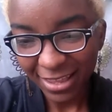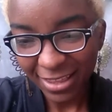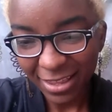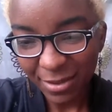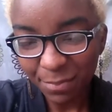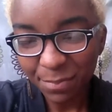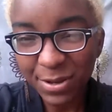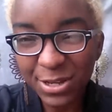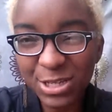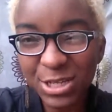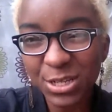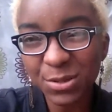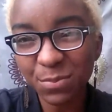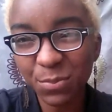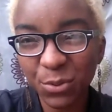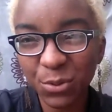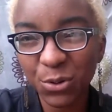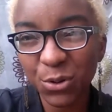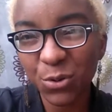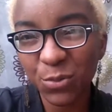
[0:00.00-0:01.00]
the push
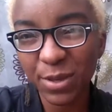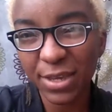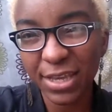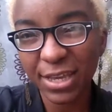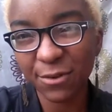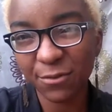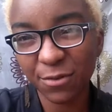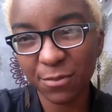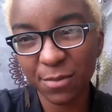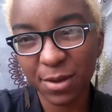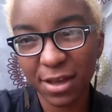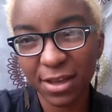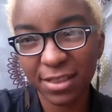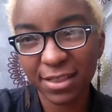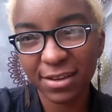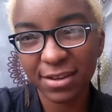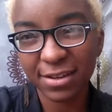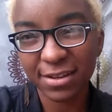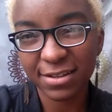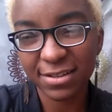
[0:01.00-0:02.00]
and pull we get from
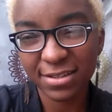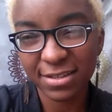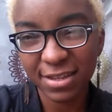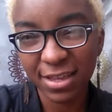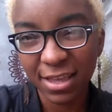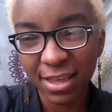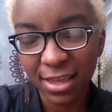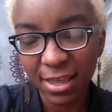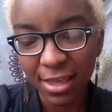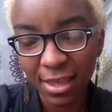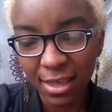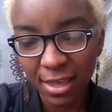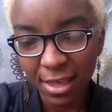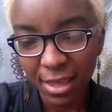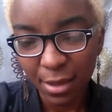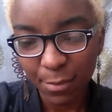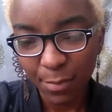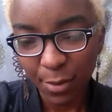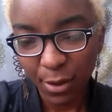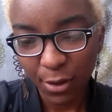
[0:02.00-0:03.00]
others
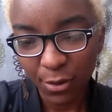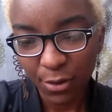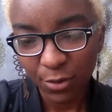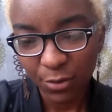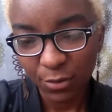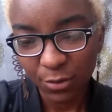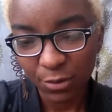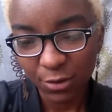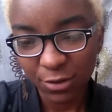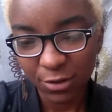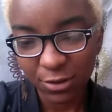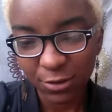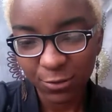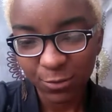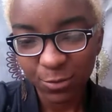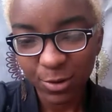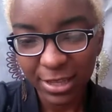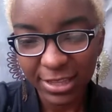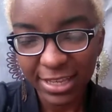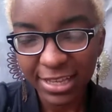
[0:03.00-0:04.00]
about
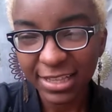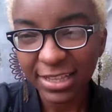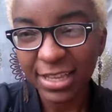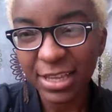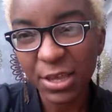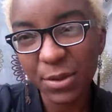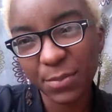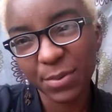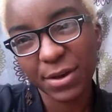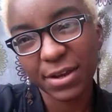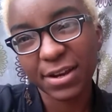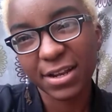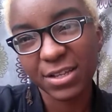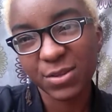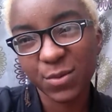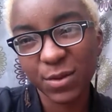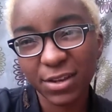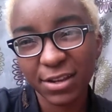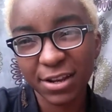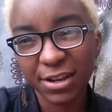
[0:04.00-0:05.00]
what they think about
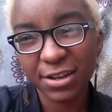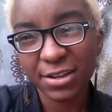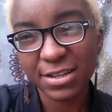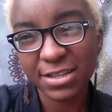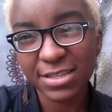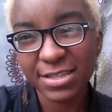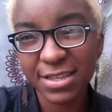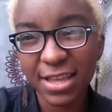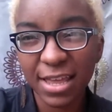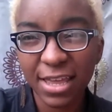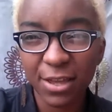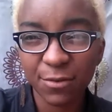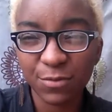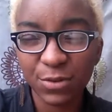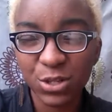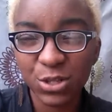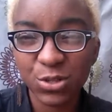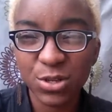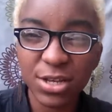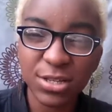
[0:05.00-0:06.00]
us, what they're going to say if
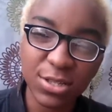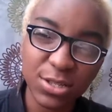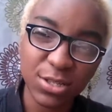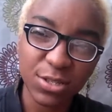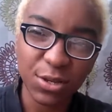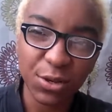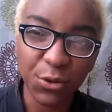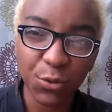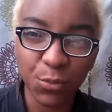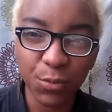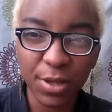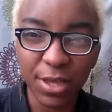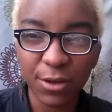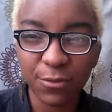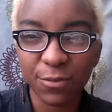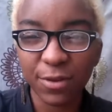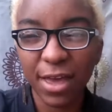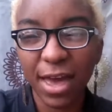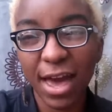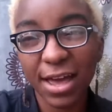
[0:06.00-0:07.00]
we dress a certain way,
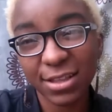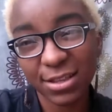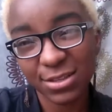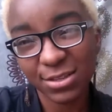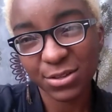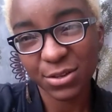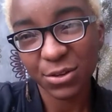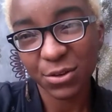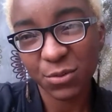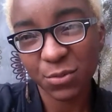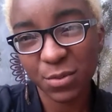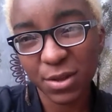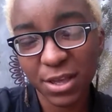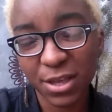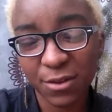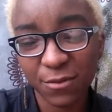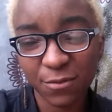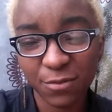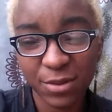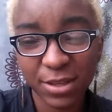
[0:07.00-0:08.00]
if we act a certain
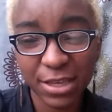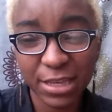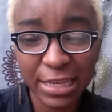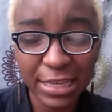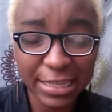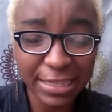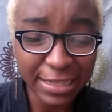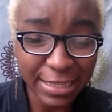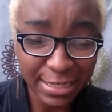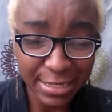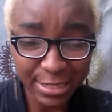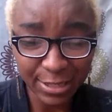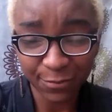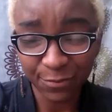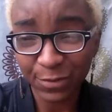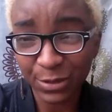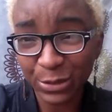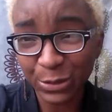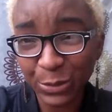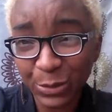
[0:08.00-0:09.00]
way, if we eat this,
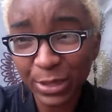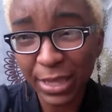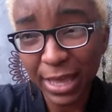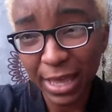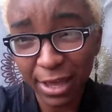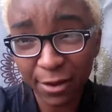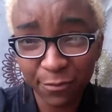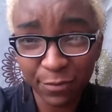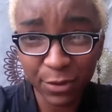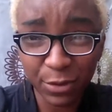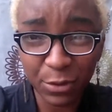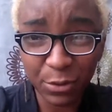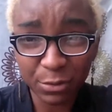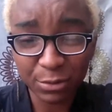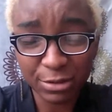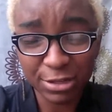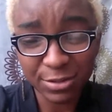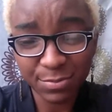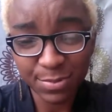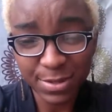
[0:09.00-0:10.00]
if we do that, if we go
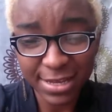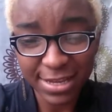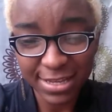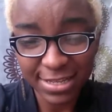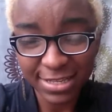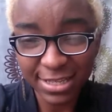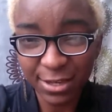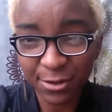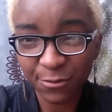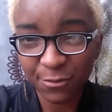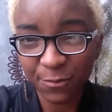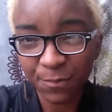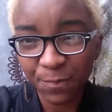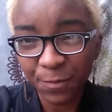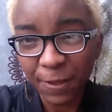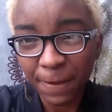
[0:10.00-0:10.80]
this place, if